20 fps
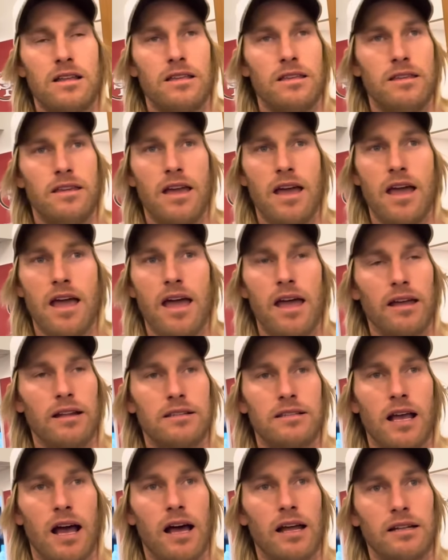Yeah,
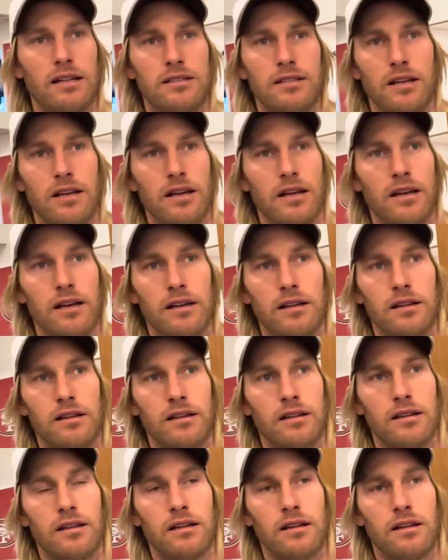it's hard
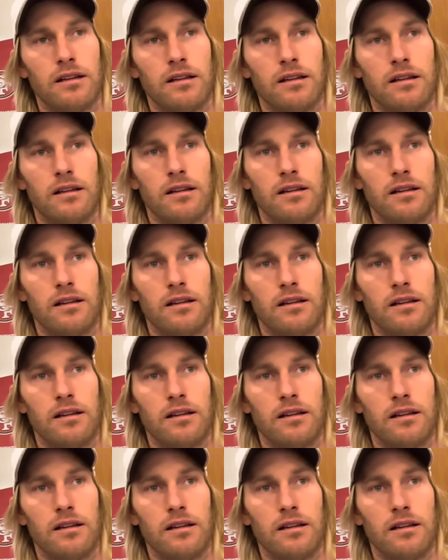to.